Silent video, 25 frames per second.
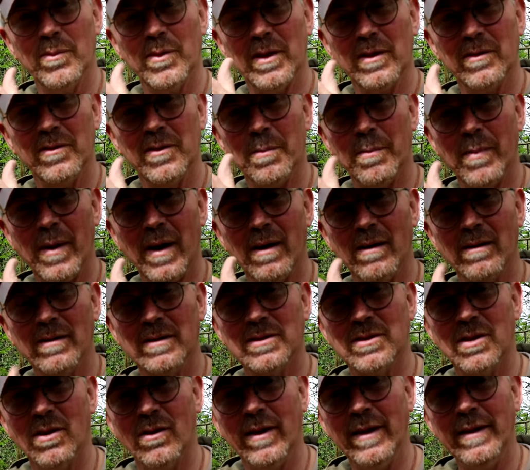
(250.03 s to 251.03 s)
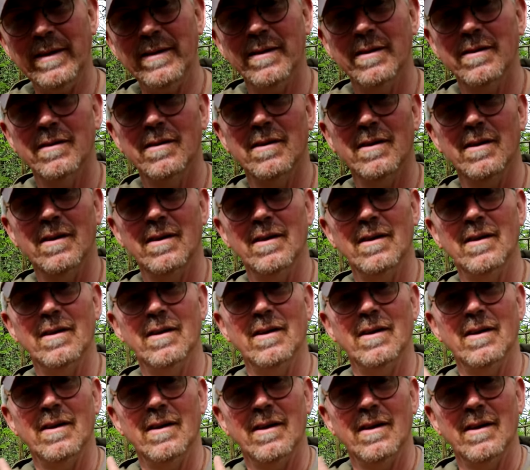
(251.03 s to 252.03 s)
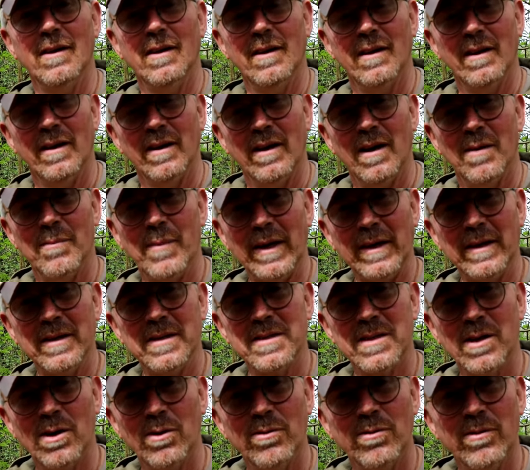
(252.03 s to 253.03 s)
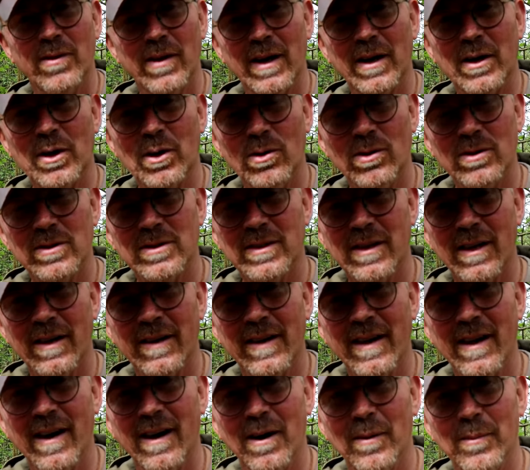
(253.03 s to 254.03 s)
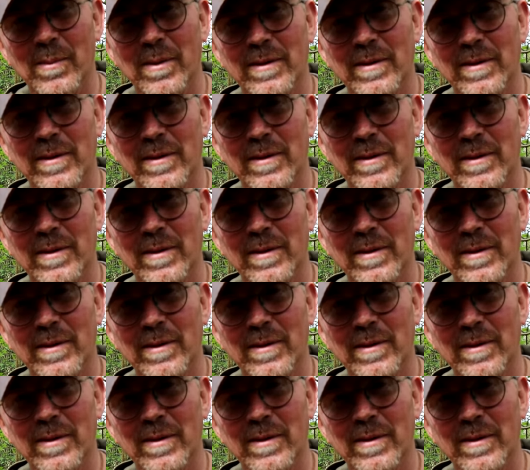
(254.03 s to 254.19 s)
the bark side and make yourself a KUKSA cup?